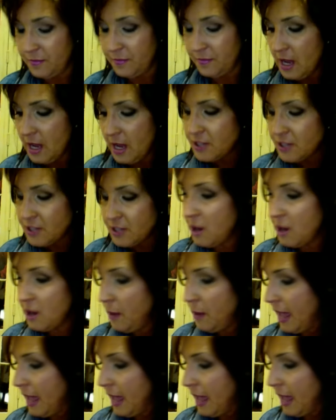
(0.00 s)
So go
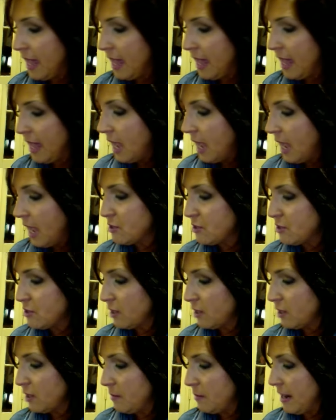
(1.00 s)
ahead. I'm just looking for
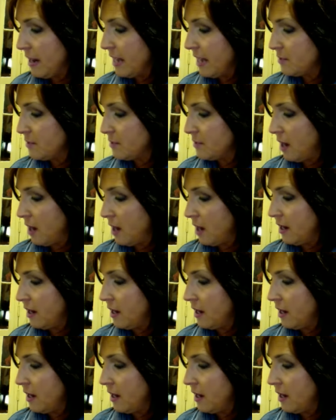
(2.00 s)
my next product.